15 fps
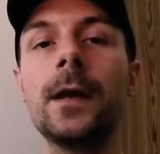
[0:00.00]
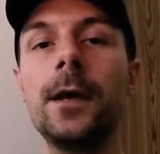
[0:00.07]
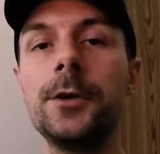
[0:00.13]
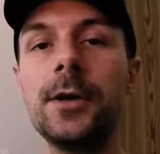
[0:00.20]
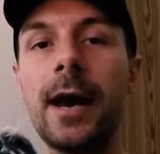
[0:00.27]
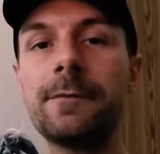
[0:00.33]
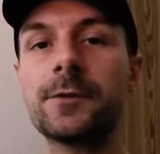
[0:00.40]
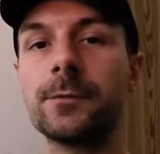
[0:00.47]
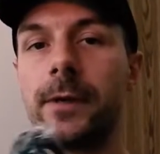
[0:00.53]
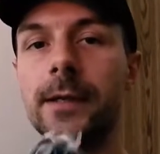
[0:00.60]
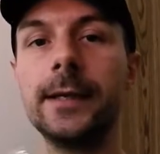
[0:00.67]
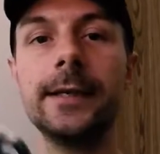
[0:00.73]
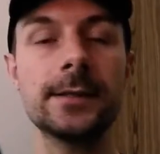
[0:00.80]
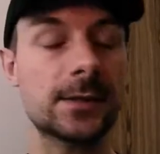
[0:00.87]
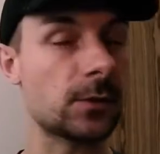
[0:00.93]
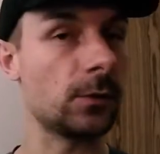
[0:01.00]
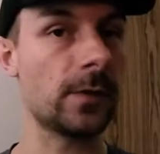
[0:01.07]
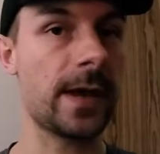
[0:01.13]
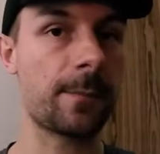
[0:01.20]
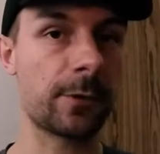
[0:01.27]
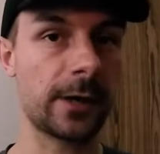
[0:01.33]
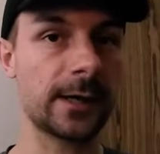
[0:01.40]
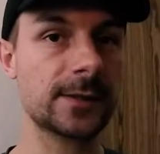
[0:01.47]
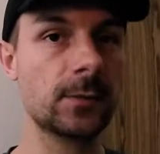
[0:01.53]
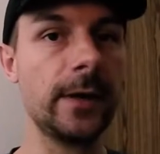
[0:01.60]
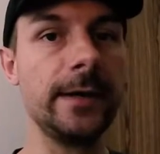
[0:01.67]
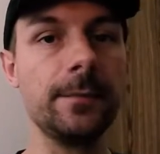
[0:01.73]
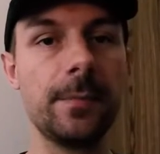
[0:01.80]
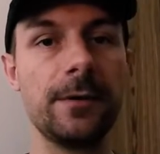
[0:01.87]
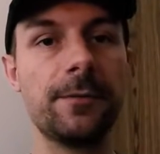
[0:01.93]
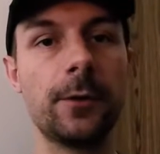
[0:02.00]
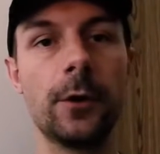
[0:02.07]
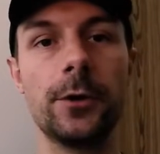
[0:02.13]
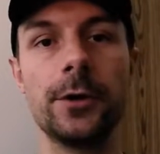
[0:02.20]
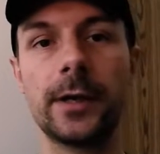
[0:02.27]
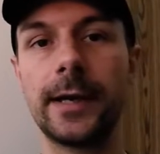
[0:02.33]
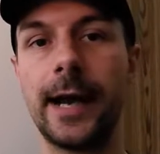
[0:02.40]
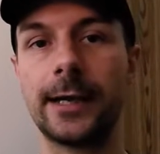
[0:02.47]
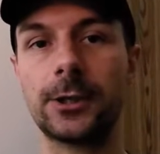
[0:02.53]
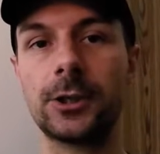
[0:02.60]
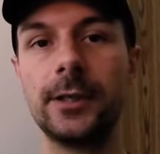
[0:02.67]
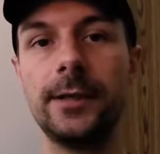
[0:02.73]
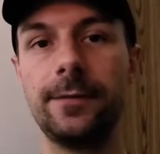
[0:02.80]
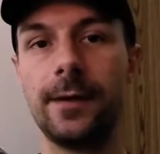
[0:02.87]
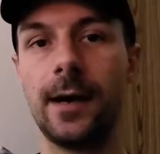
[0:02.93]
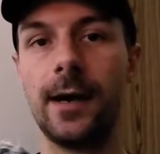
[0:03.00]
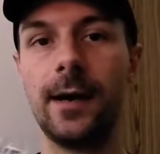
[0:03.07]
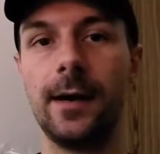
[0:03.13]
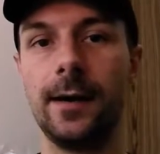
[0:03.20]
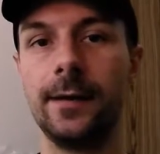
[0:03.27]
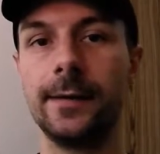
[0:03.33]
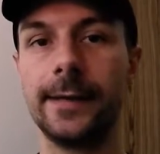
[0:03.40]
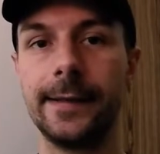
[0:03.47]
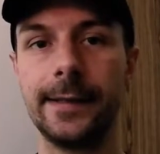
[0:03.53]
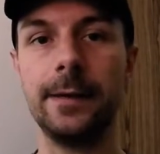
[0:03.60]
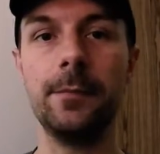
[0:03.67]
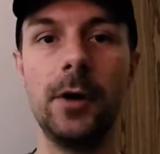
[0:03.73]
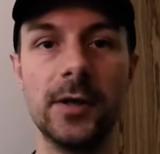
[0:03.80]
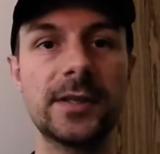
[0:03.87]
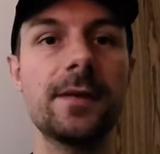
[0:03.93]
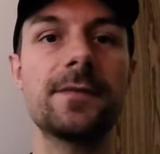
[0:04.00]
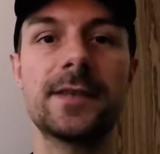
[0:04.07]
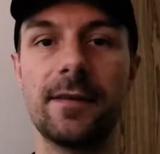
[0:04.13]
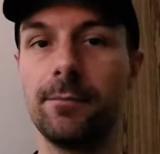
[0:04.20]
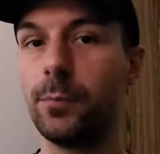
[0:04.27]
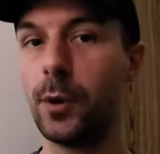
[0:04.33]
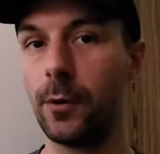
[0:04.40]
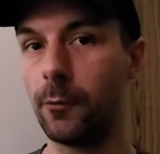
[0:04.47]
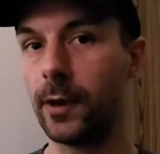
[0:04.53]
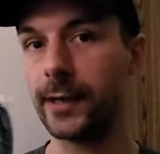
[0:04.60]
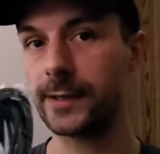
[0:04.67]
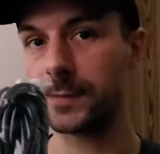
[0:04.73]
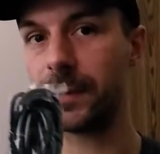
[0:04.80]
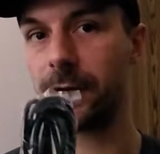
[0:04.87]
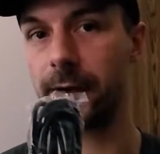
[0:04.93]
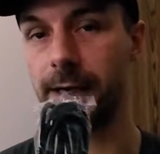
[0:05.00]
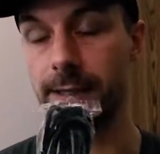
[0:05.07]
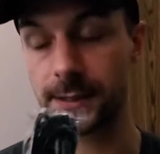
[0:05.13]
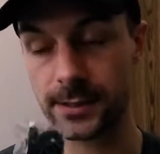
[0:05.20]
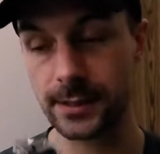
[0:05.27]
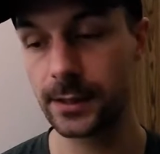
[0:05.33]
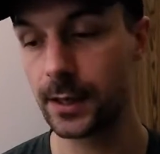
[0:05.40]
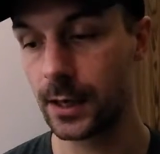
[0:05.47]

You have to really install their product suite before you can actually get the immersive 7.1 experience.